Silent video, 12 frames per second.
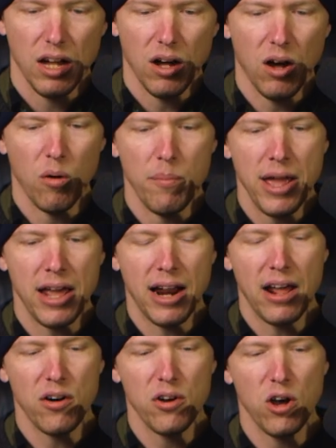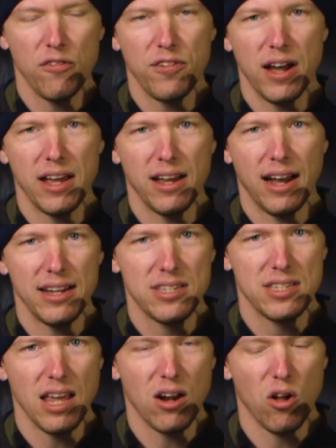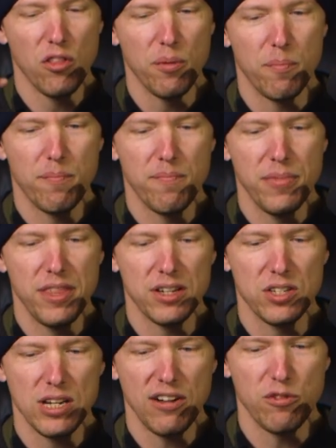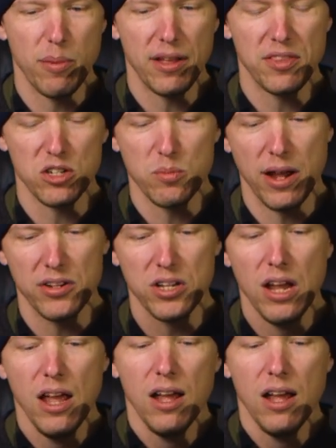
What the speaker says: Oh man, I don't know if I said all the stuff about this mouse.